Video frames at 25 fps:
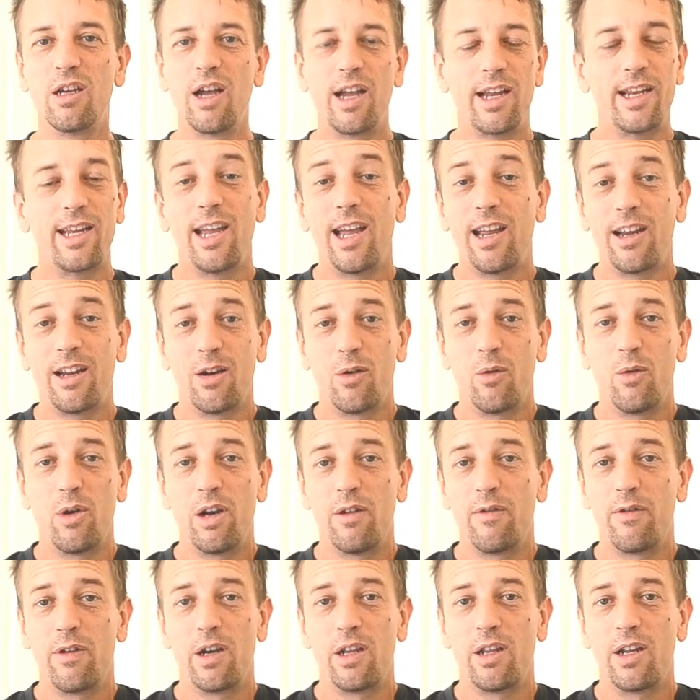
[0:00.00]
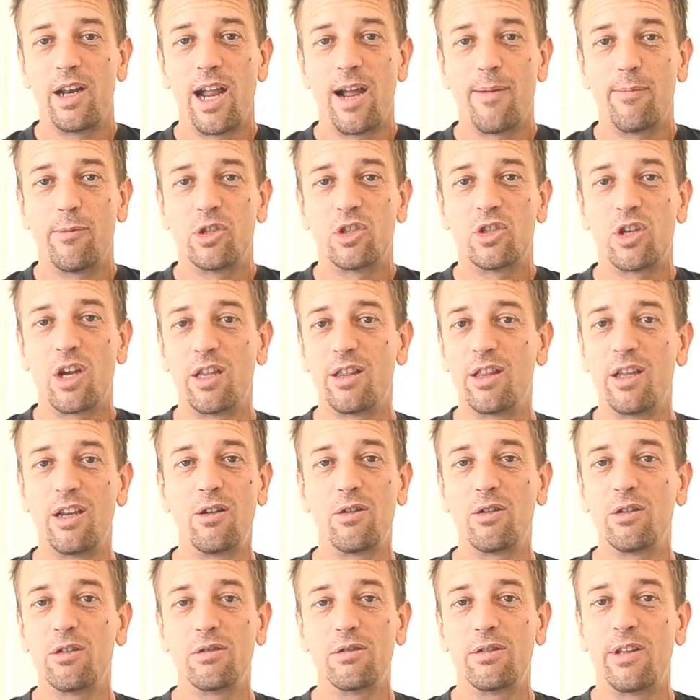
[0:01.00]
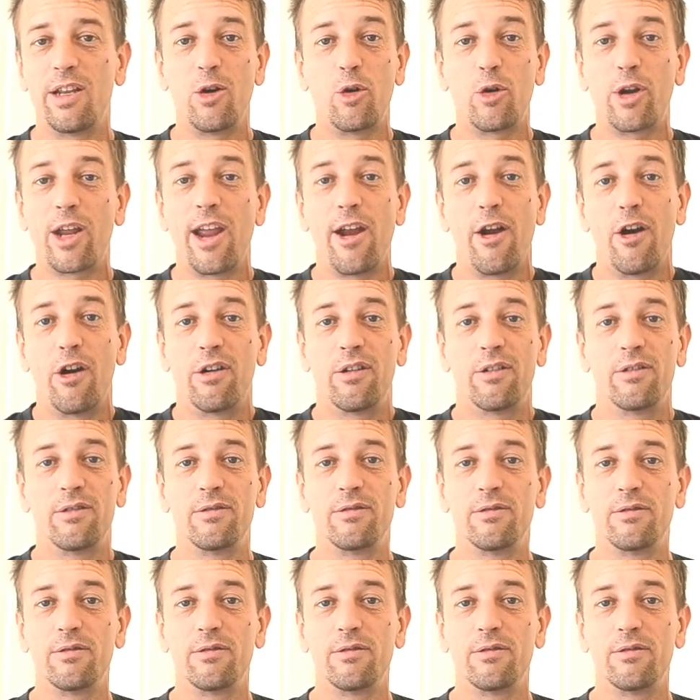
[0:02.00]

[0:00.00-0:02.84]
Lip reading: I can't get rid of it at Amazon. They don't care.